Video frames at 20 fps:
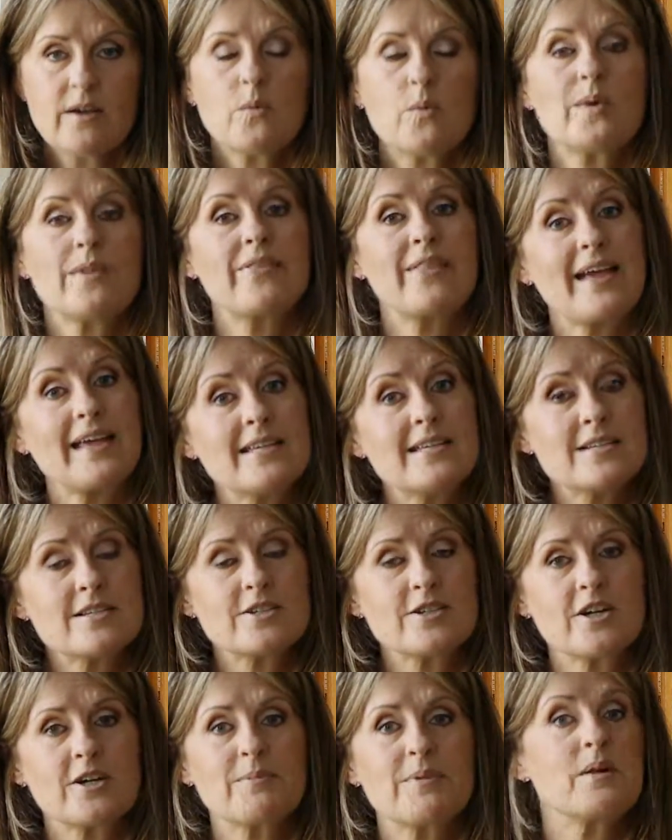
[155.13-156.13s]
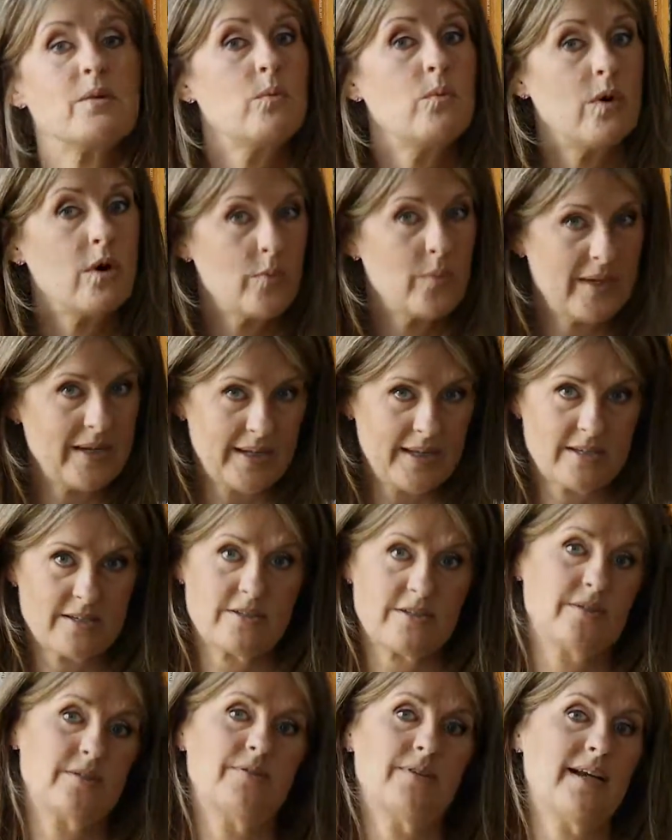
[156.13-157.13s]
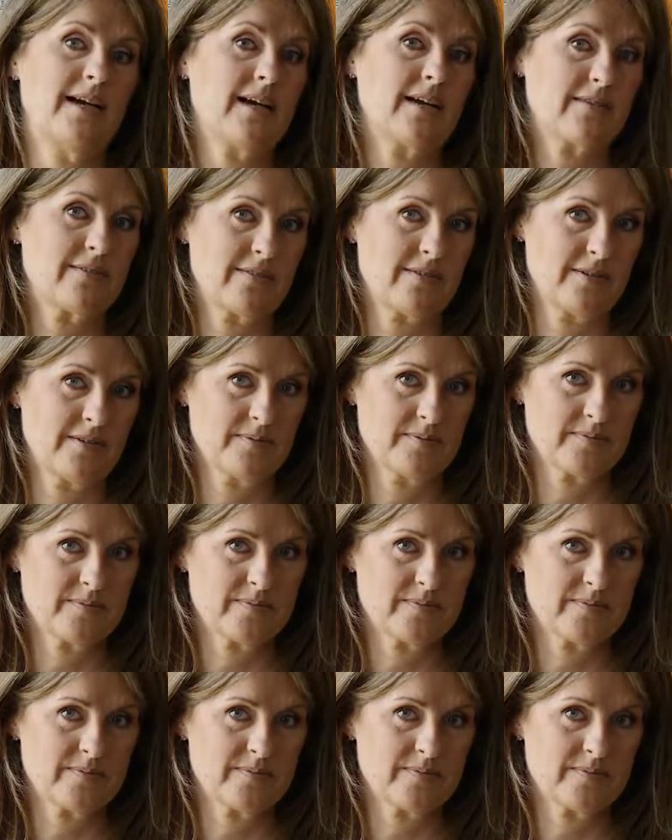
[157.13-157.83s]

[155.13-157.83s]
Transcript: We'll then determine what we need to do next.